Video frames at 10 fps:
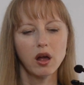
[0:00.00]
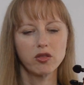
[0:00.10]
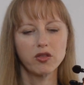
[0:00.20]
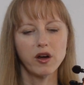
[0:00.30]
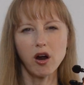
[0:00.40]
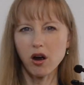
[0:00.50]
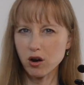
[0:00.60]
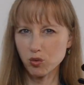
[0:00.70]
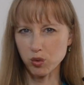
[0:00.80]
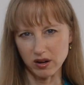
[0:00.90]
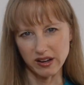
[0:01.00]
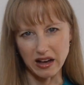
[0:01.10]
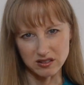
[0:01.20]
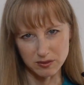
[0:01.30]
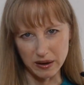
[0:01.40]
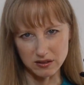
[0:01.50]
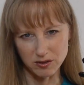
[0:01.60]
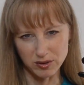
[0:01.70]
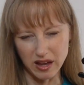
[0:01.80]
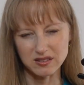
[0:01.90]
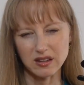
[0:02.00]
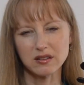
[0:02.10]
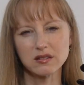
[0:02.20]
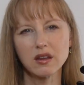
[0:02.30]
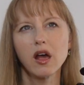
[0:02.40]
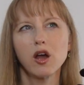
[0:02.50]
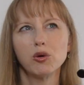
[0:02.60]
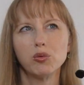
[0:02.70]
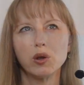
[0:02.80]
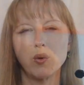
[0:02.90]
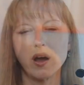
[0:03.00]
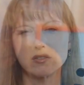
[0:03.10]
the hard work aspect of lessons. We want